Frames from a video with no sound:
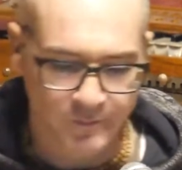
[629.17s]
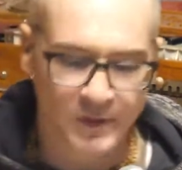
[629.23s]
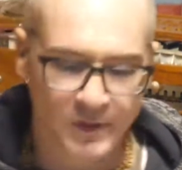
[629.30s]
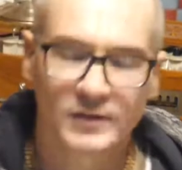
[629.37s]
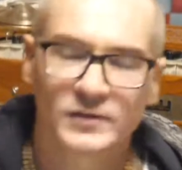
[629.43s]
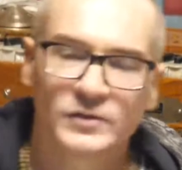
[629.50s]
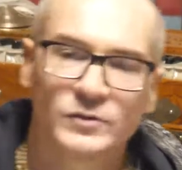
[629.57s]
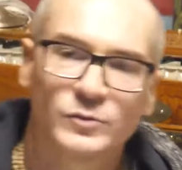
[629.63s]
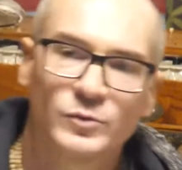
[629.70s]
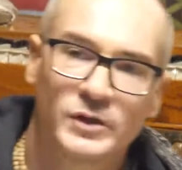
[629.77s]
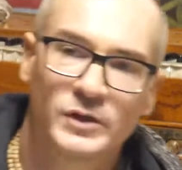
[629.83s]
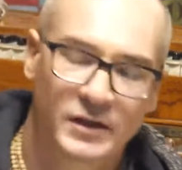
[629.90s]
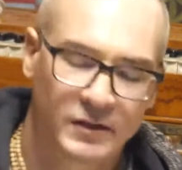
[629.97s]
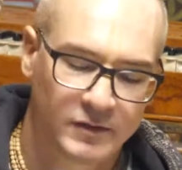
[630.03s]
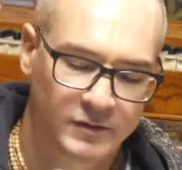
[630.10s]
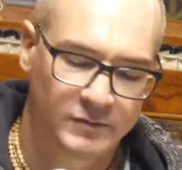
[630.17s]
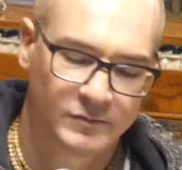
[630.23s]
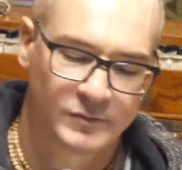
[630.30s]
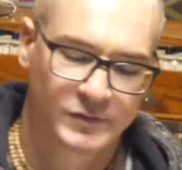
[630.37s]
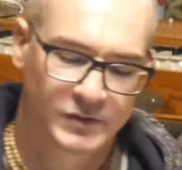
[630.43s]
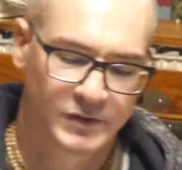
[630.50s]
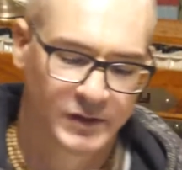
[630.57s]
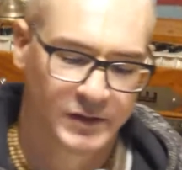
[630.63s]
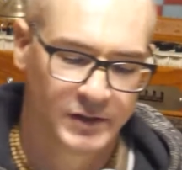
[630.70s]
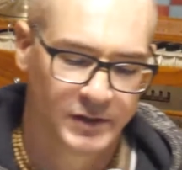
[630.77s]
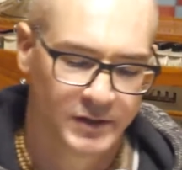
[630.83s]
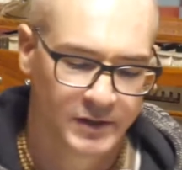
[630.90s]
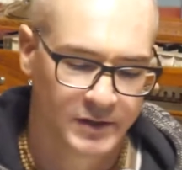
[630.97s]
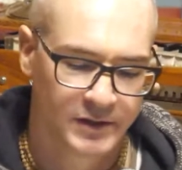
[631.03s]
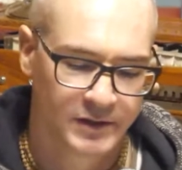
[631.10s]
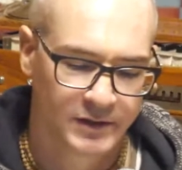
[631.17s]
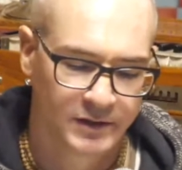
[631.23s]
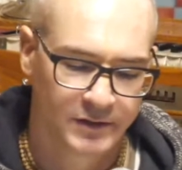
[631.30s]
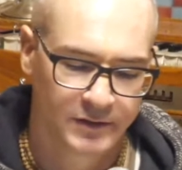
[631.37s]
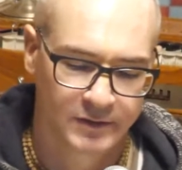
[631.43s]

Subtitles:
So we can see here that